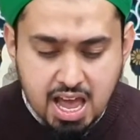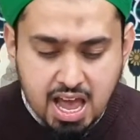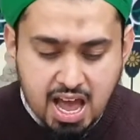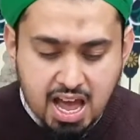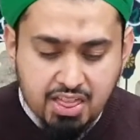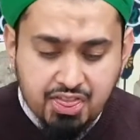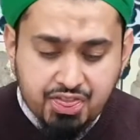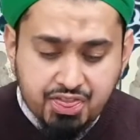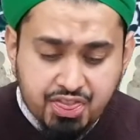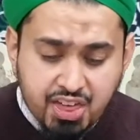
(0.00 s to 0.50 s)

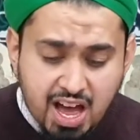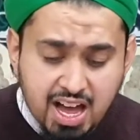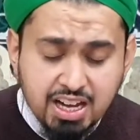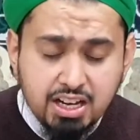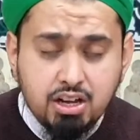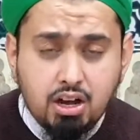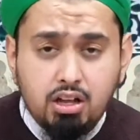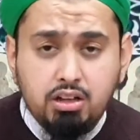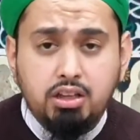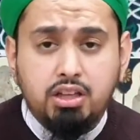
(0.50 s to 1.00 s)
And
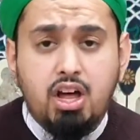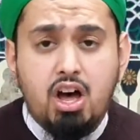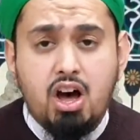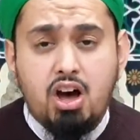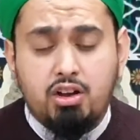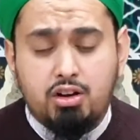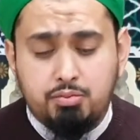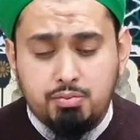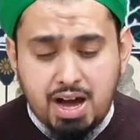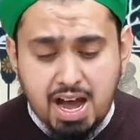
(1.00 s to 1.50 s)
thank
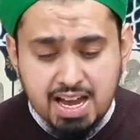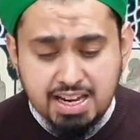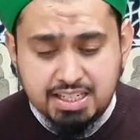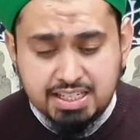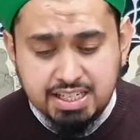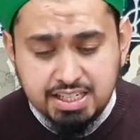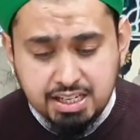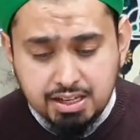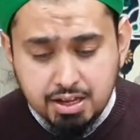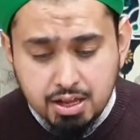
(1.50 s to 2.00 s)
Allah
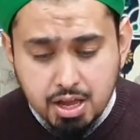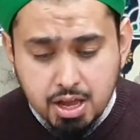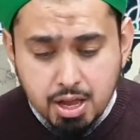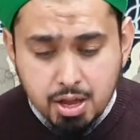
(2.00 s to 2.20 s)
Almighty,